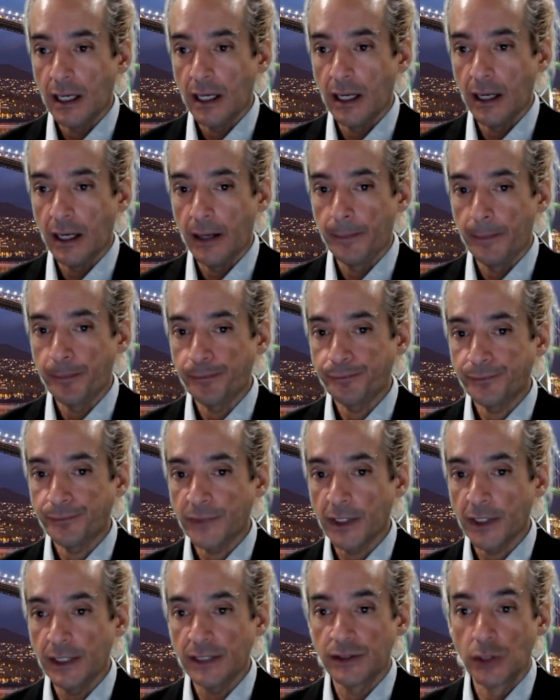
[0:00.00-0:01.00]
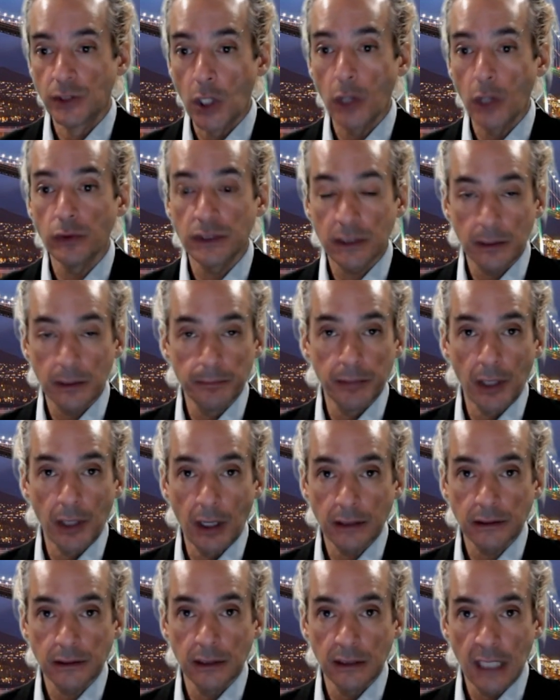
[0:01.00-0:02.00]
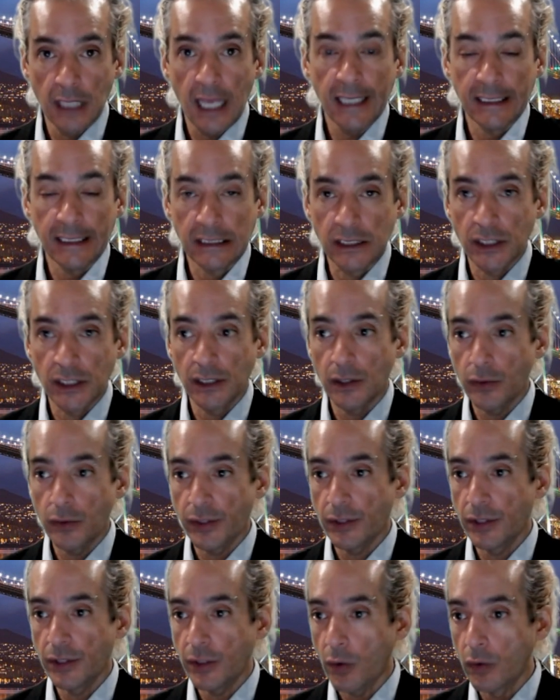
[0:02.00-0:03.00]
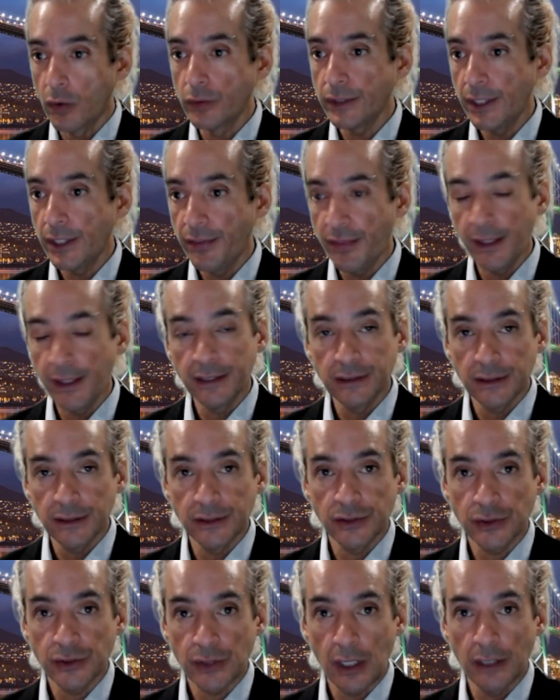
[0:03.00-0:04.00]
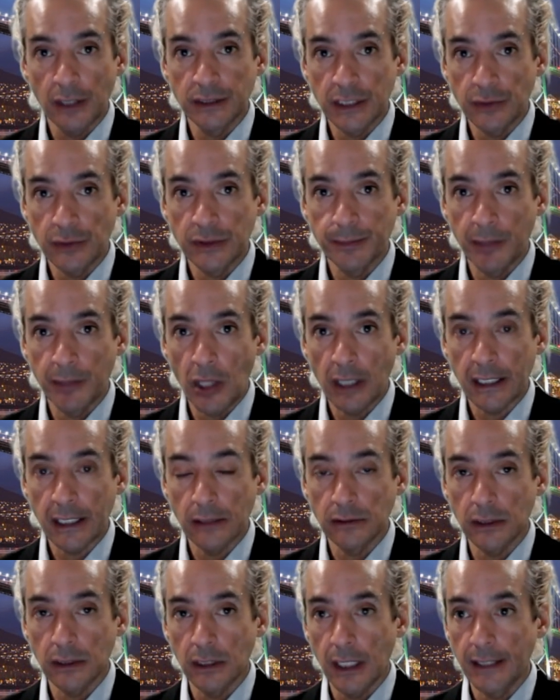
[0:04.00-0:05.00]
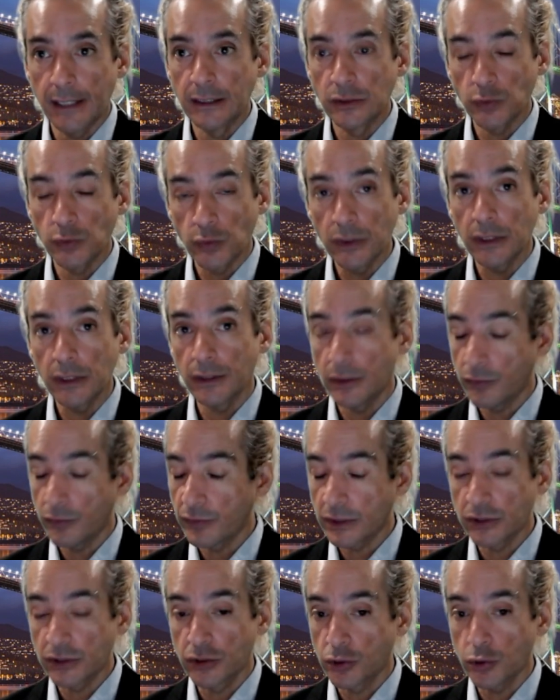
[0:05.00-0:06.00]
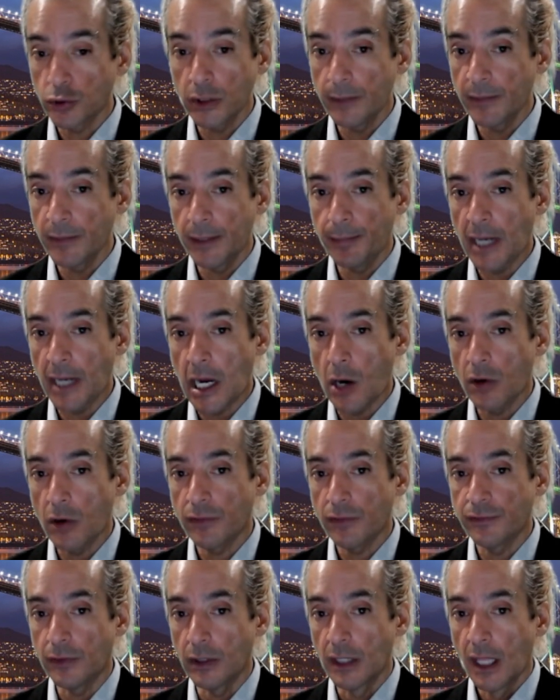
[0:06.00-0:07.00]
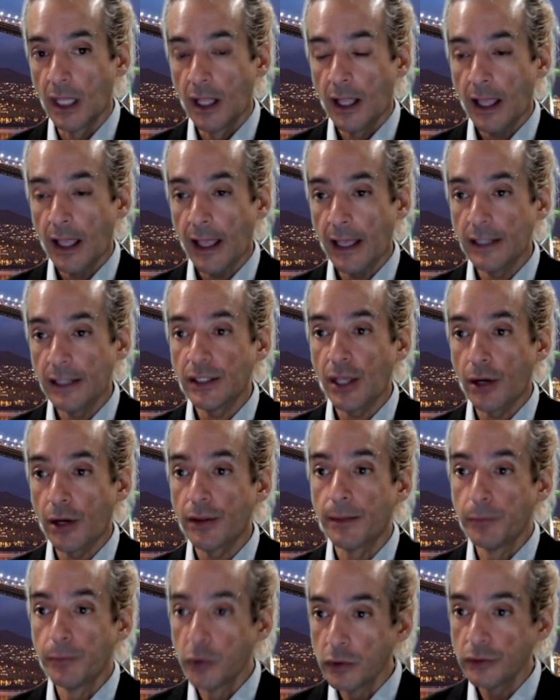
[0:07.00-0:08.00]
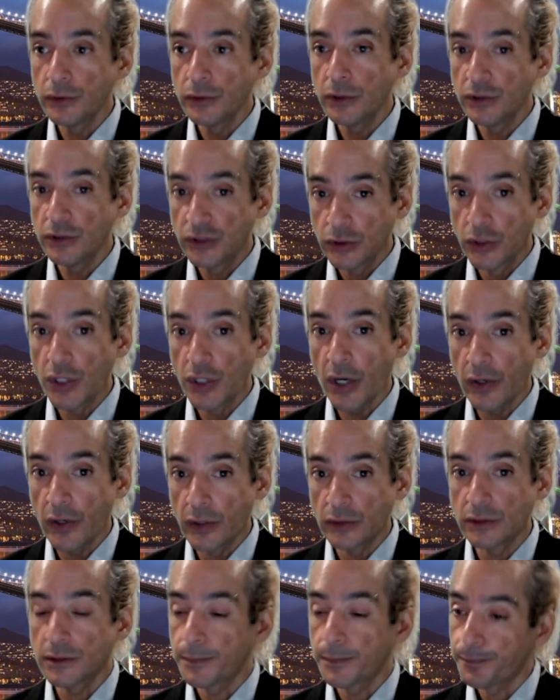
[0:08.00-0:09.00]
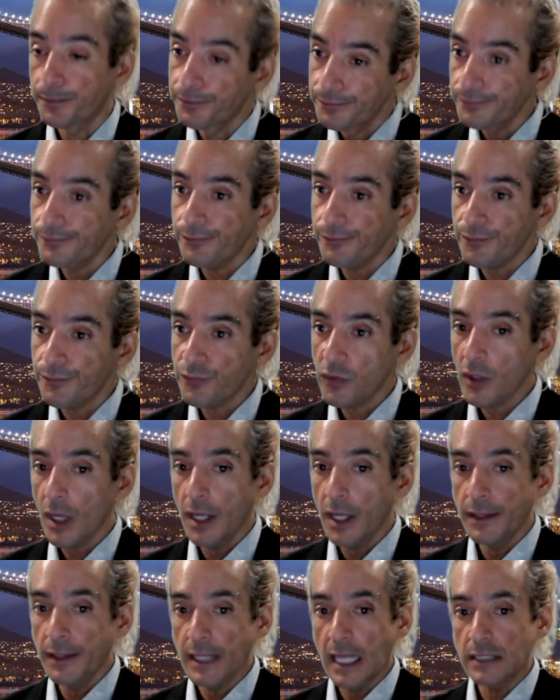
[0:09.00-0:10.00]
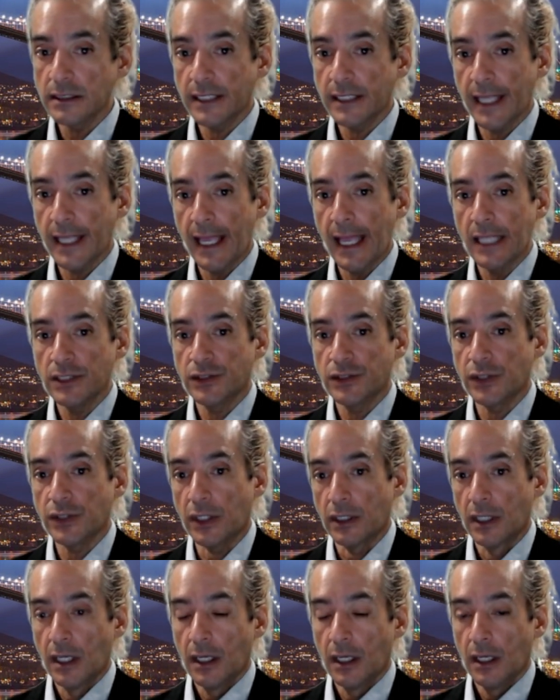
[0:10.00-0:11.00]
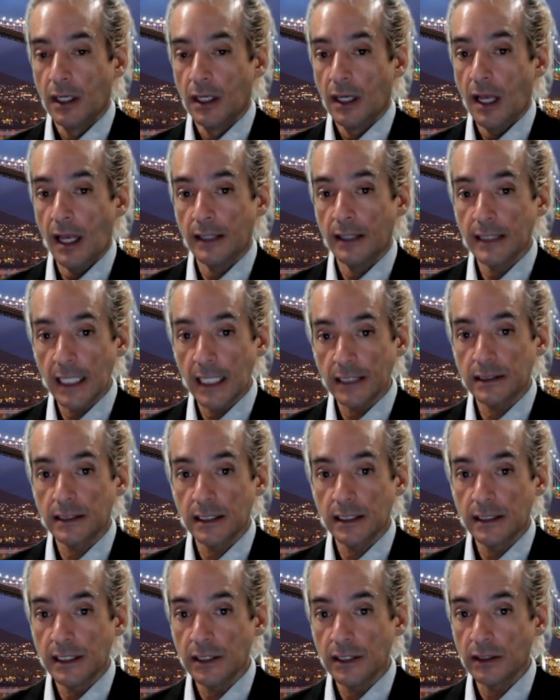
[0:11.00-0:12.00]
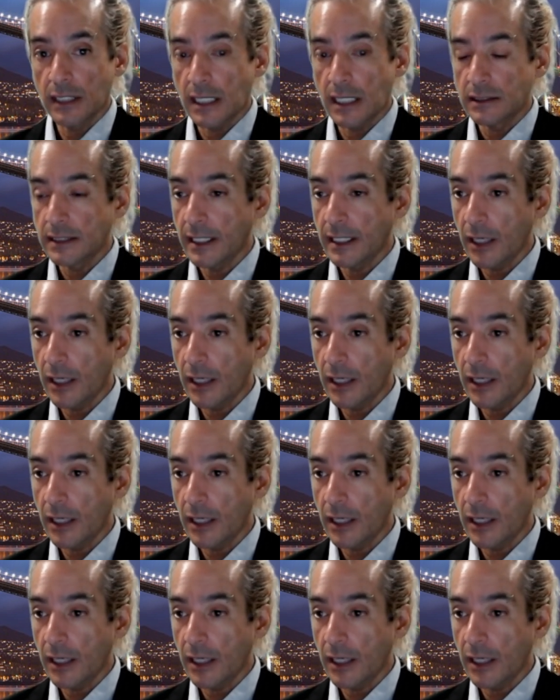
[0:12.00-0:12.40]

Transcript: Um, at least nodes can block the light. You know, they're the only things in astrology which block out the light. It's real, they're extremely powerful, and they are the moon's nodes, and that's Cancer. And that's the deal, guys.